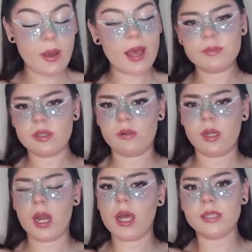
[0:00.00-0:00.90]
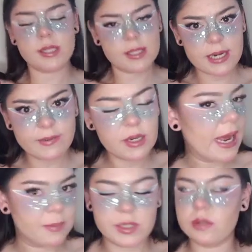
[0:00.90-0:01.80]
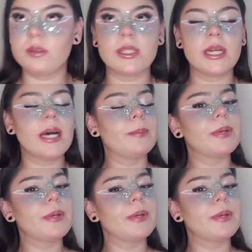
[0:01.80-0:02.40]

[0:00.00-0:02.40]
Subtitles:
Absolutely not. Does it ever? Absolutely not.